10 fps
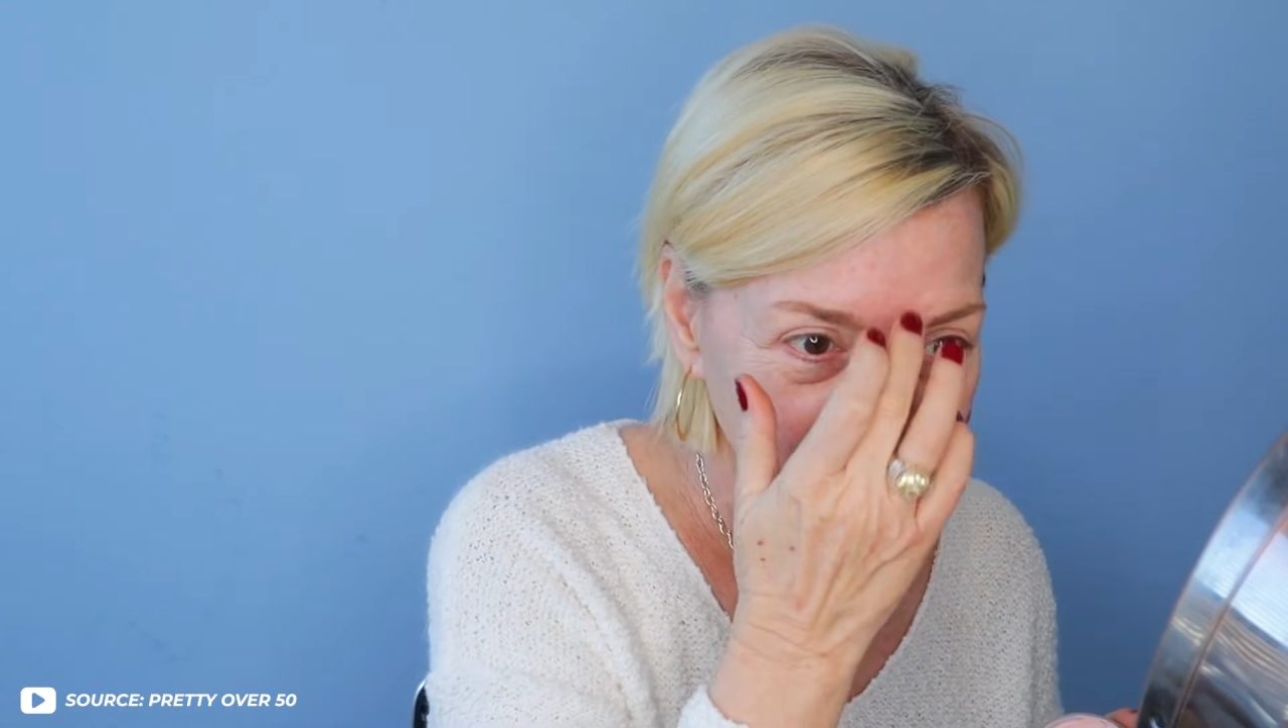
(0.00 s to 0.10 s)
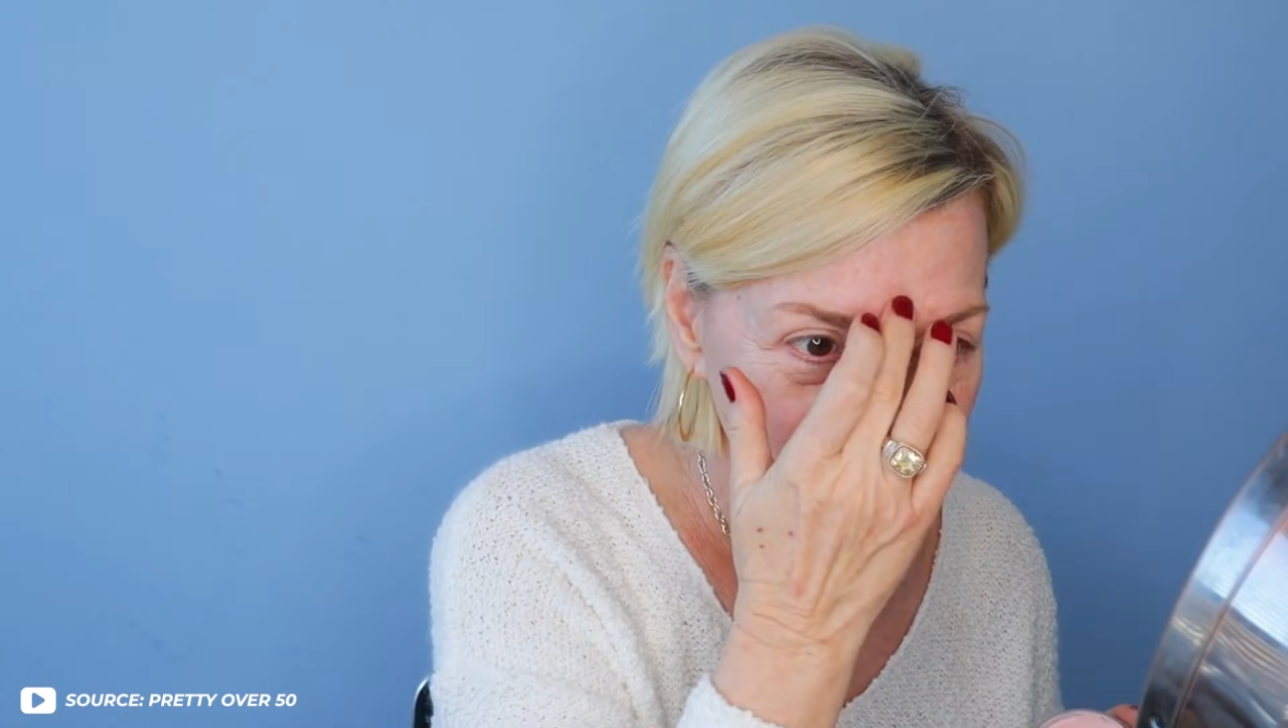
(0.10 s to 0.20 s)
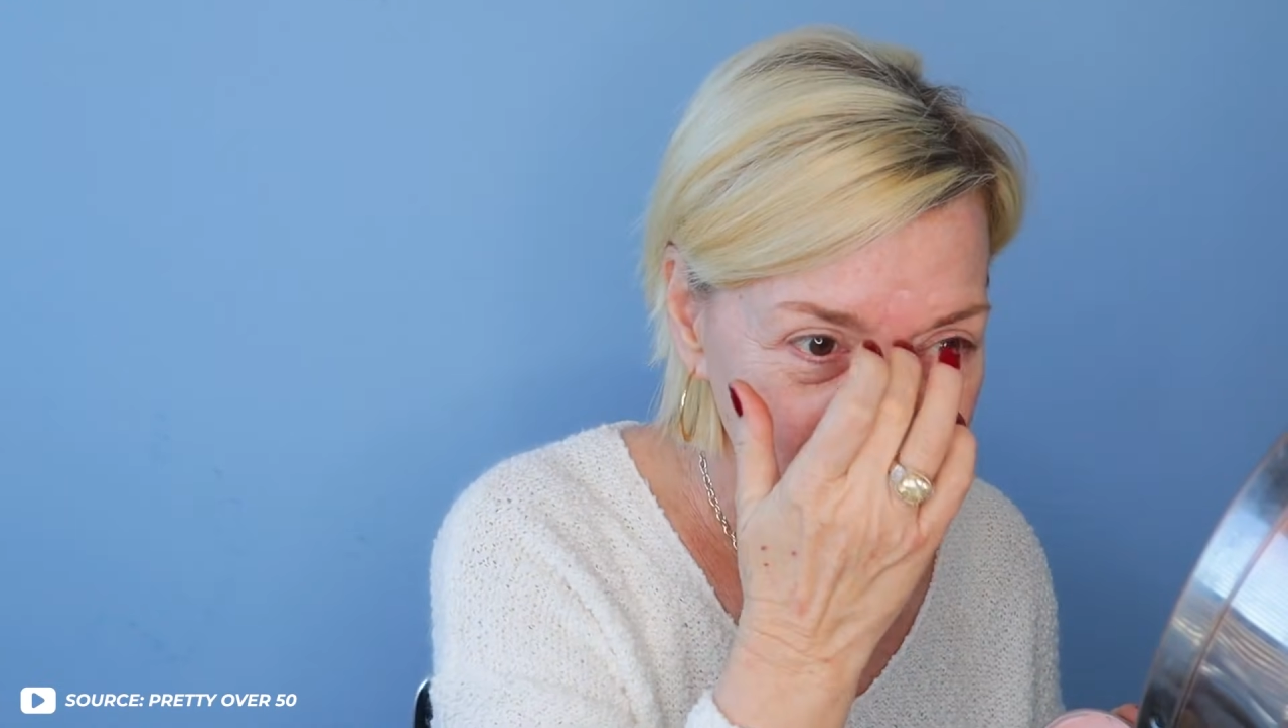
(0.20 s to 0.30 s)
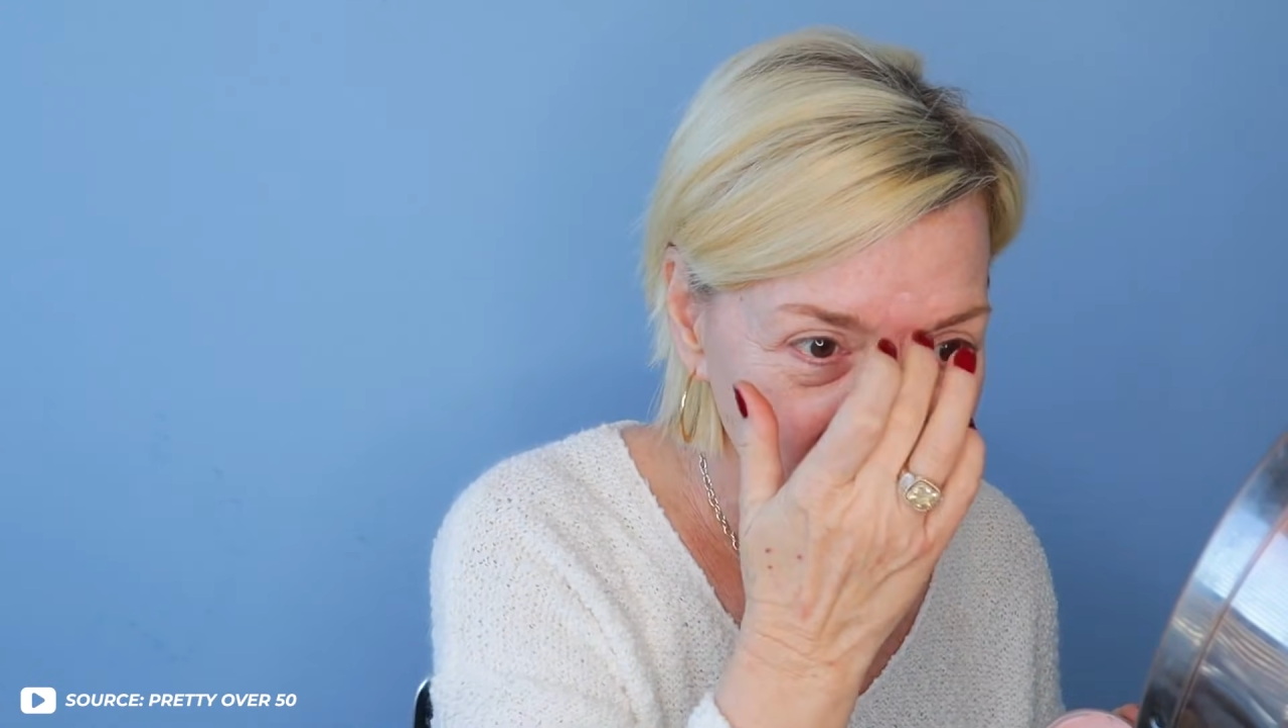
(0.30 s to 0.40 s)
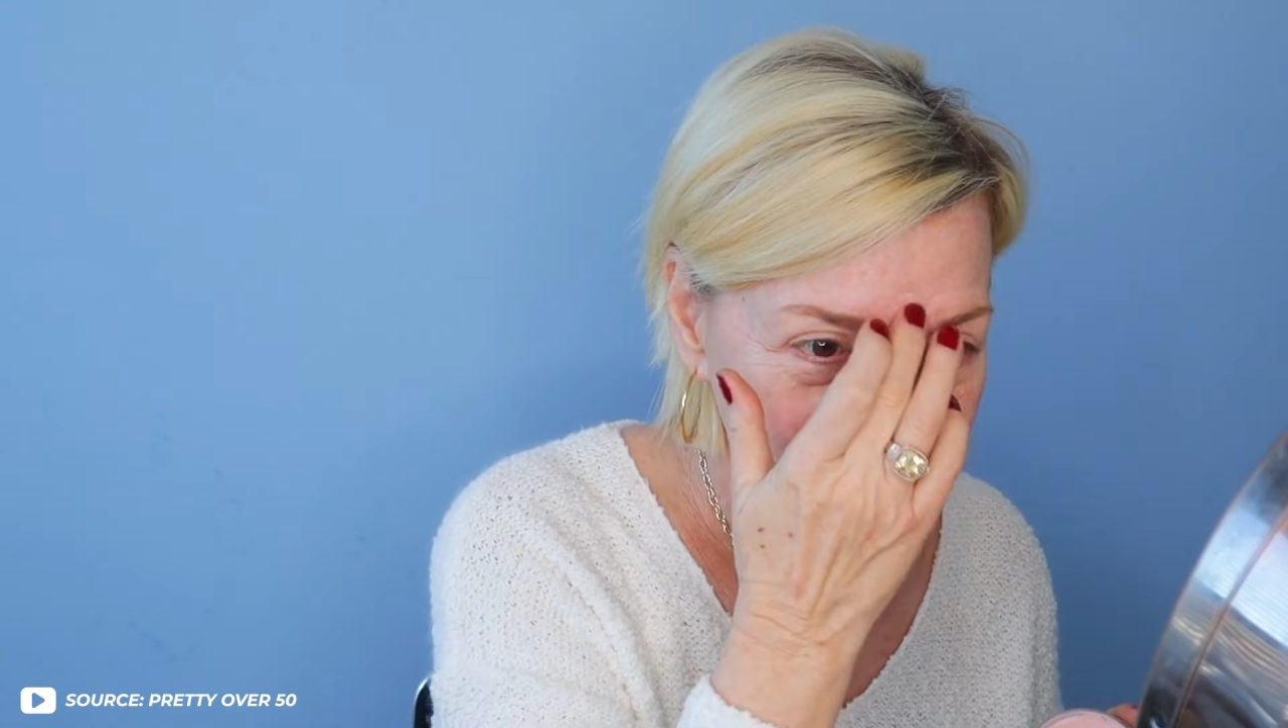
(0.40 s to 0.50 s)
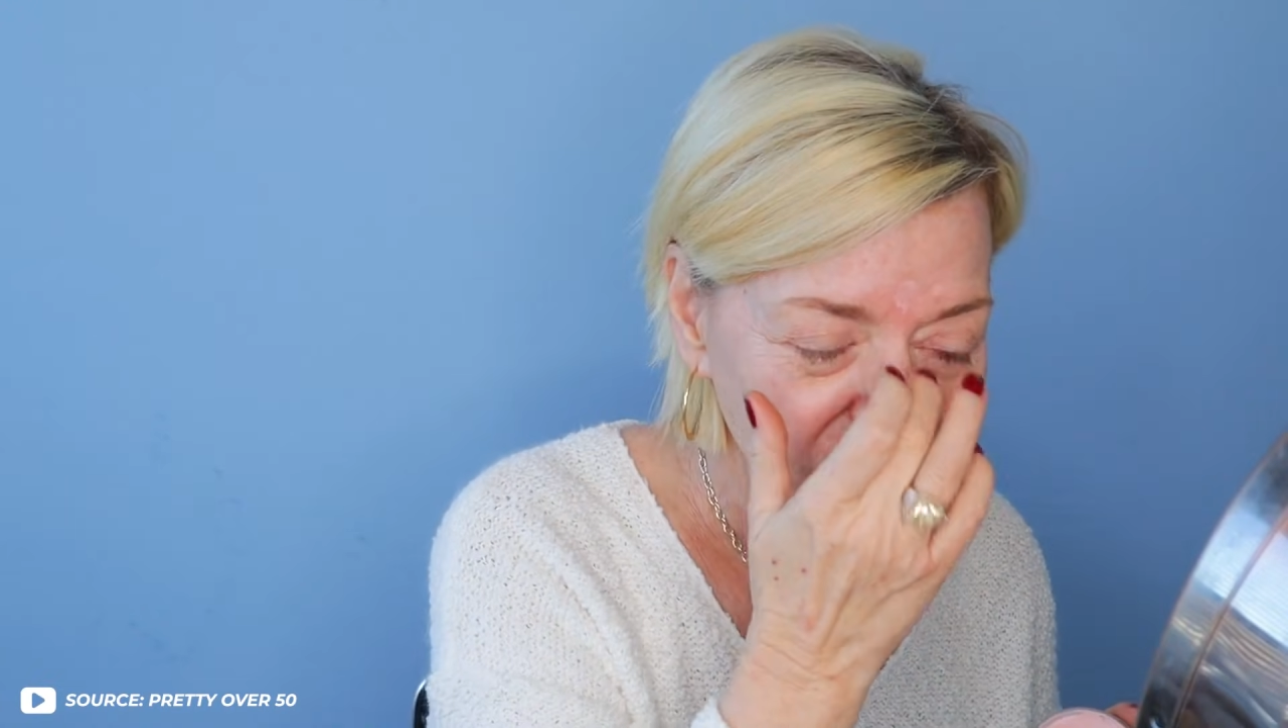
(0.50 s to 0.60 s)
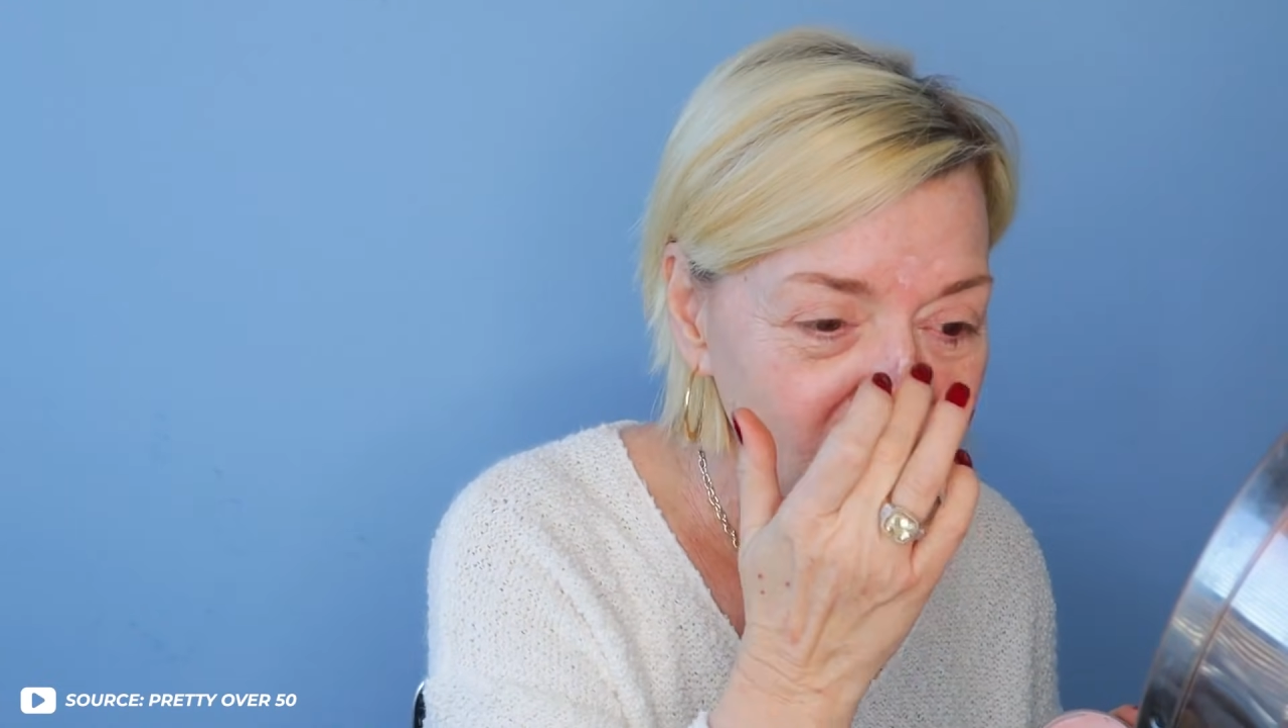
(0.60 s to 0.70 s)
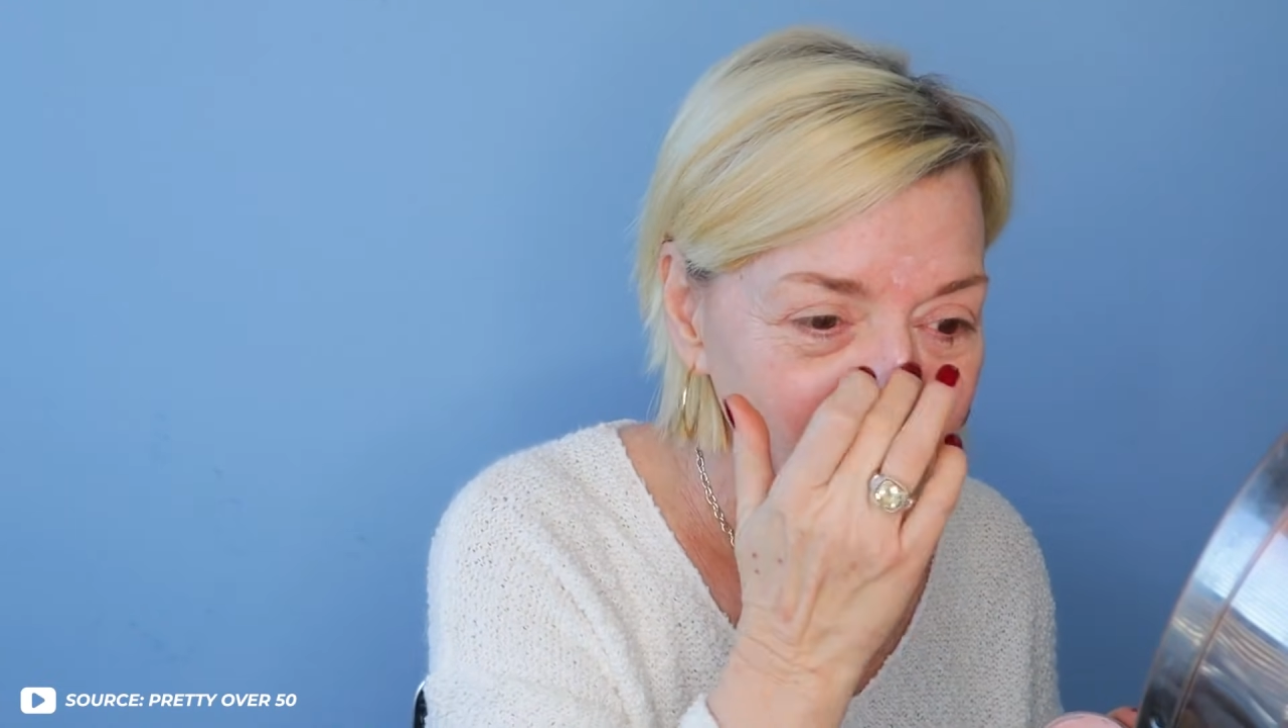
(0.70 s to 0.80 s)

skipped,